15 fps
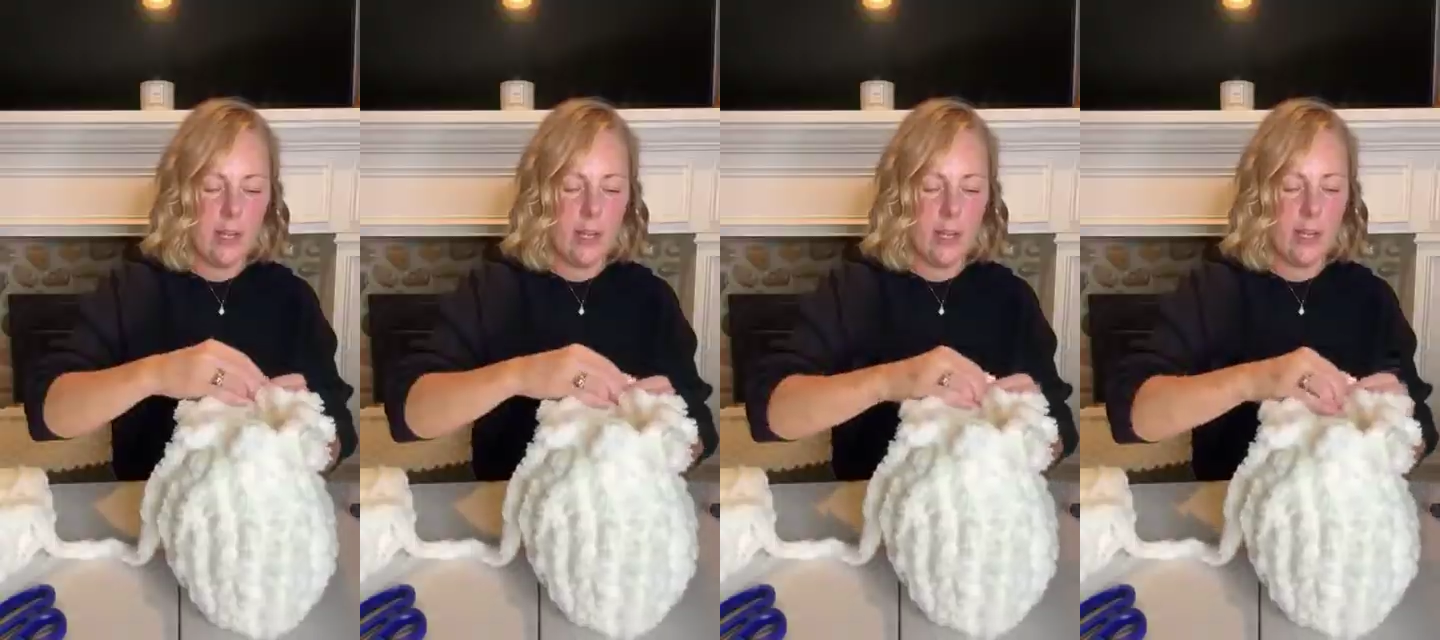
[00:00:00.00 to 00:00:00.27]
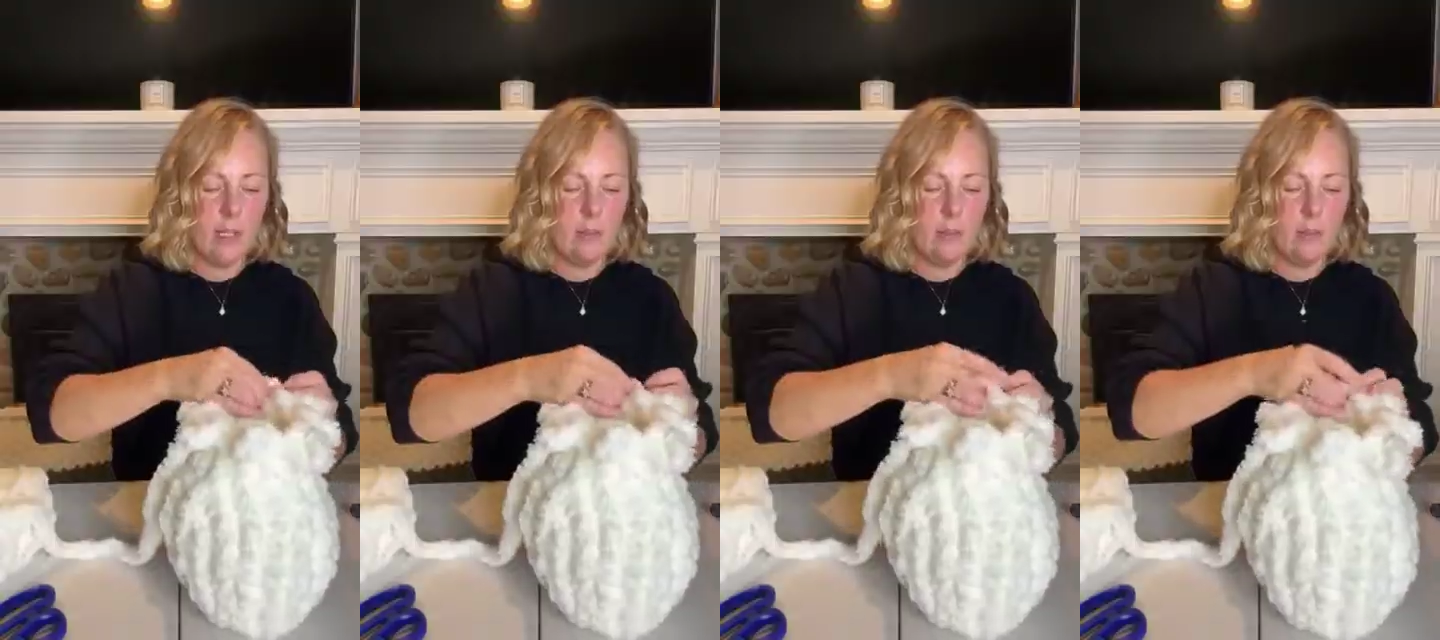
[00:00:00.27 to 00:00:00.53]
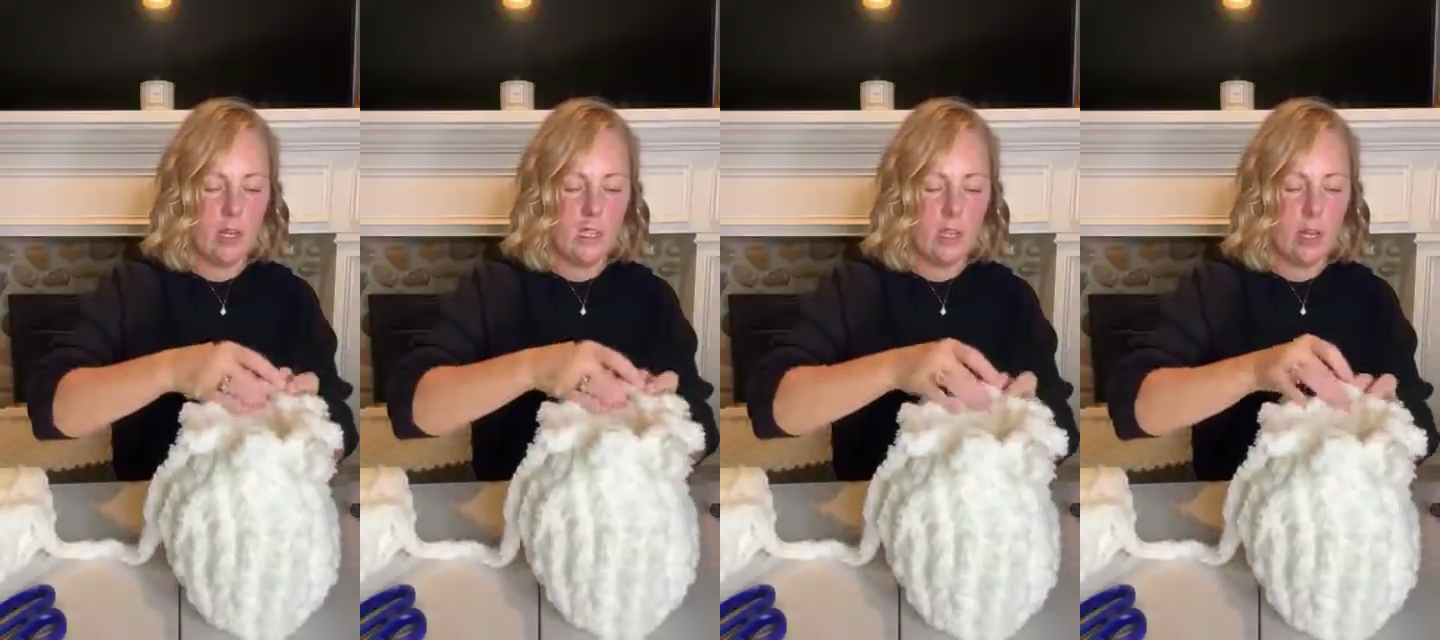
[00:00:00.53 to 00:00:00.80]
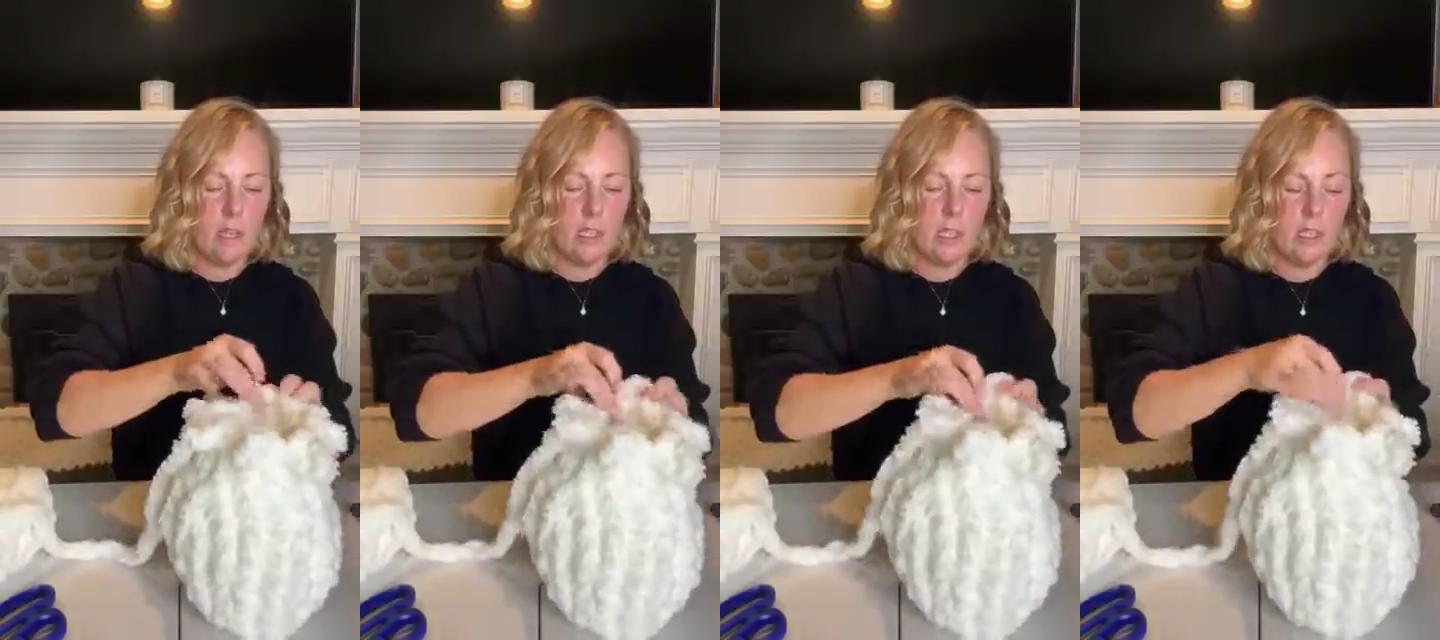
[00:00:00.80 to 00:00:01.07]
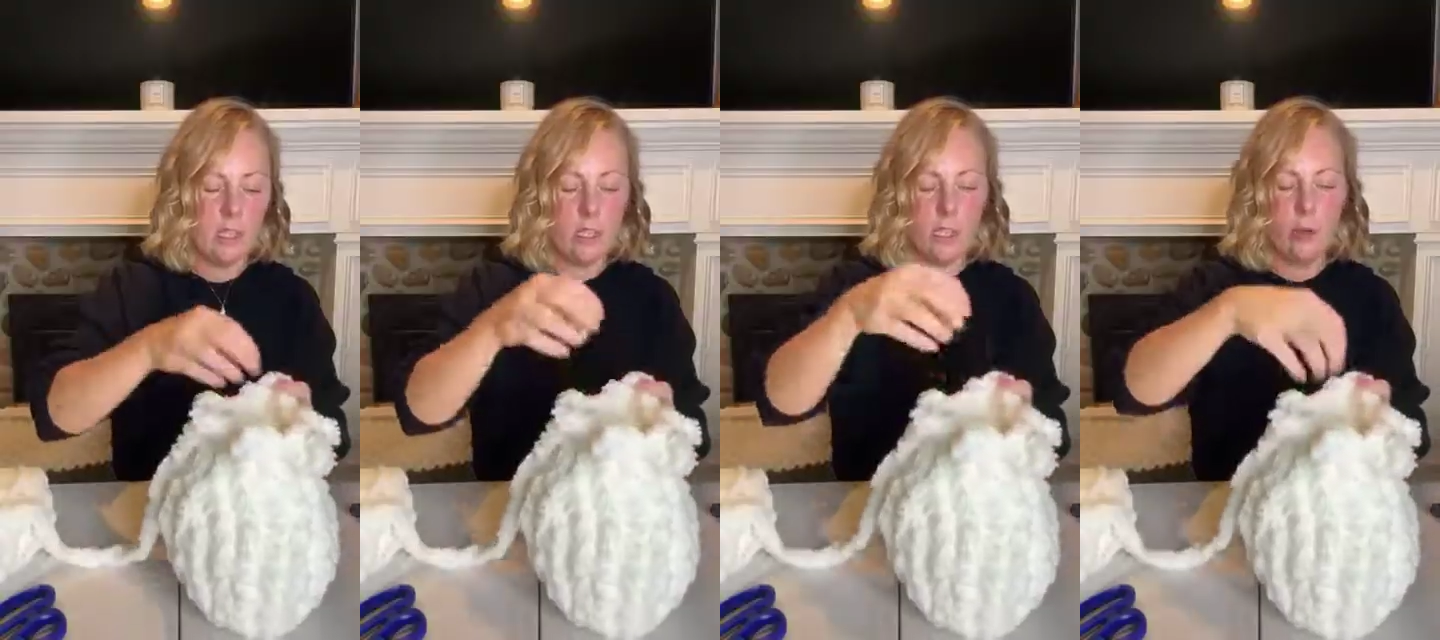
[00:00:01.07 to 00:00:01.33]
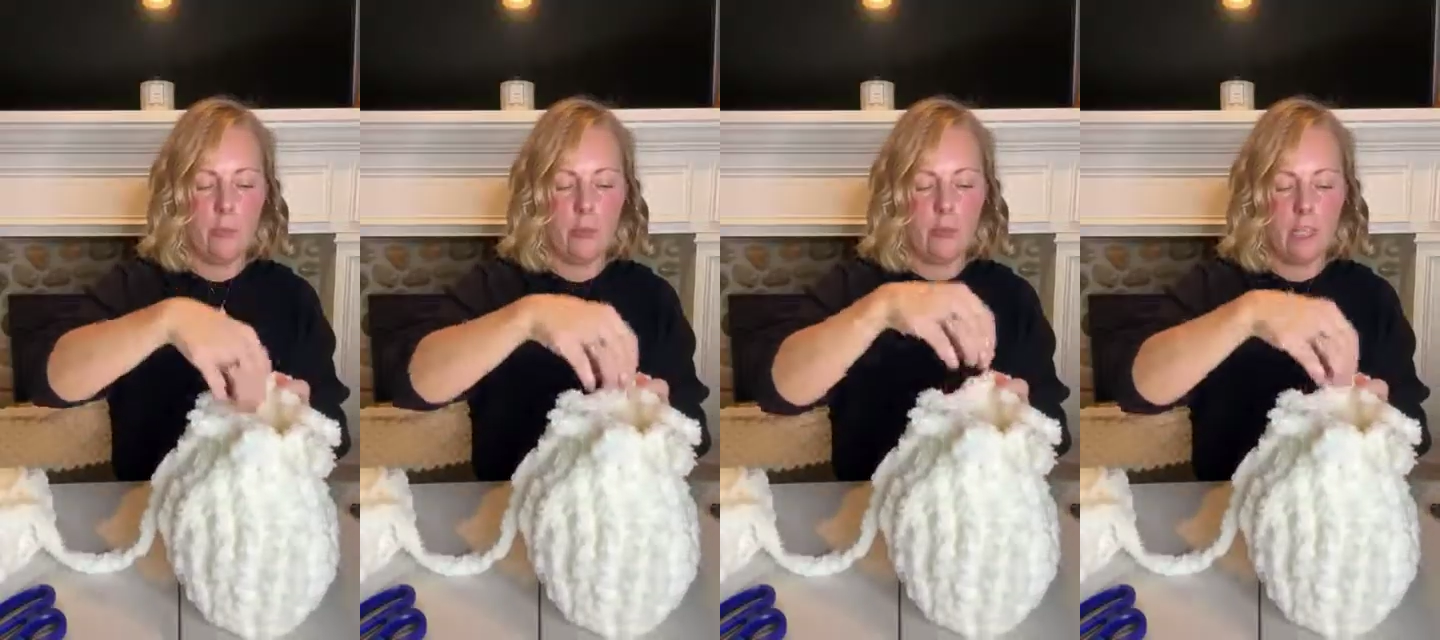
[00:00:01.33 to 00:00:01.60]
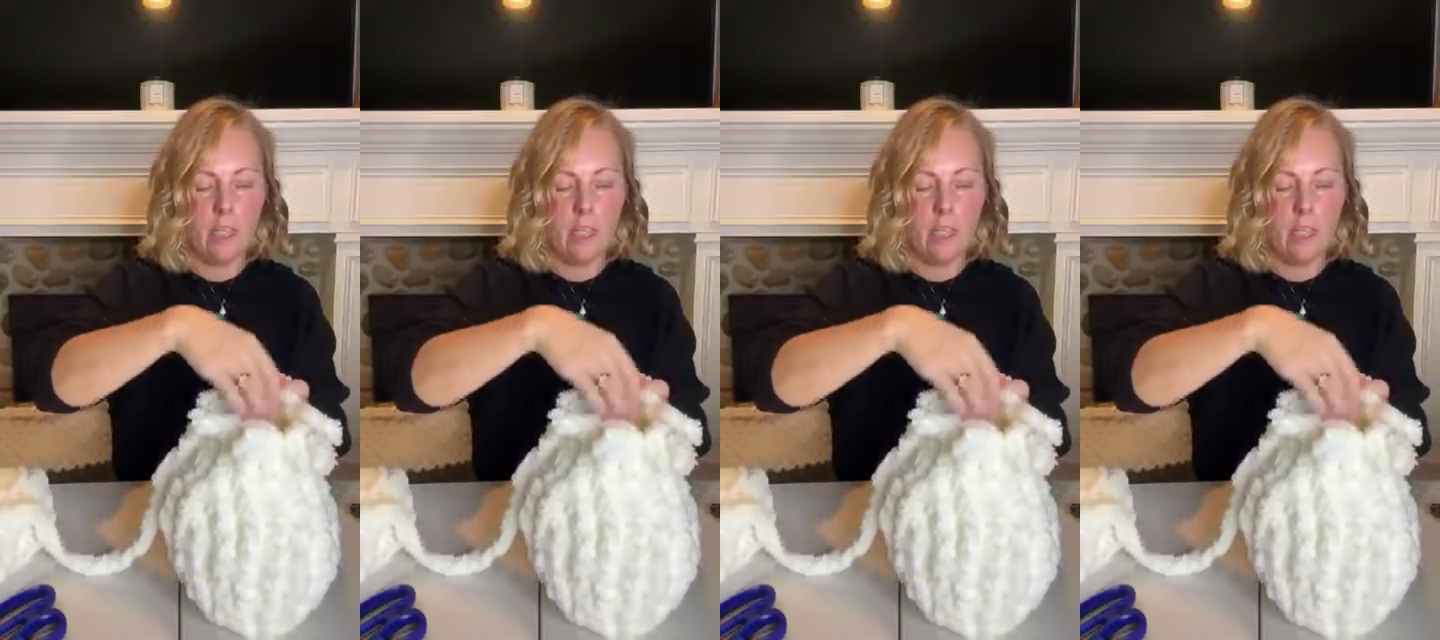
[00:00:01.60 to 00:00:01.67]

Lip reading: it's obviously a little bit